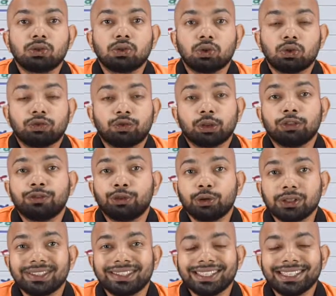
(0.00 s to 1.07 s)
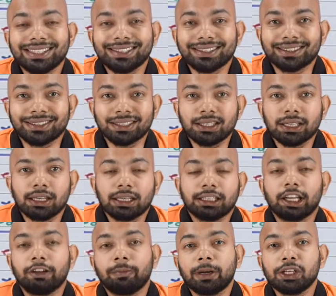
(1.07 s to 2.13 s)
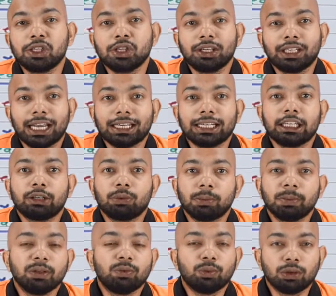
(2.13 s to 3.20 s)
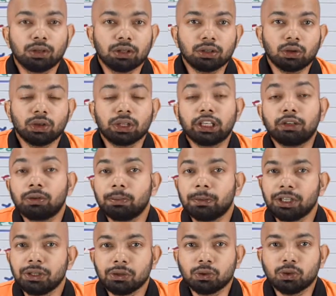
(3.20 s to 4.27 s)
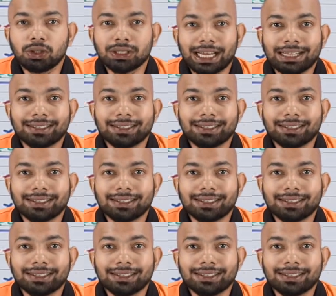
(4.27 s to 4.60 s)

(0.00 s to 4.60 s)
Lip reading: So for the first 3 years, they have mentioned that it will be worked or it will be used